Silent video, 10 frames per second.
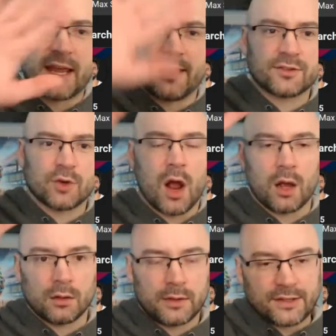day. That's
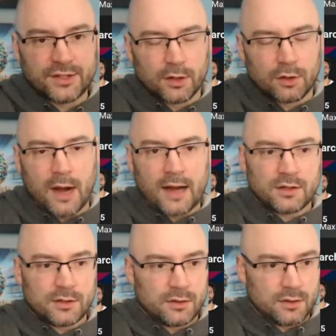wrong. That's
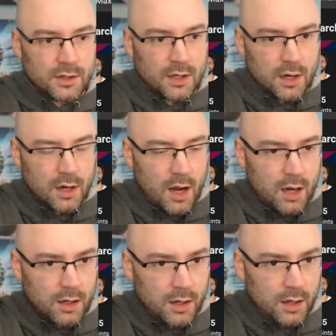incorrect. An underdog.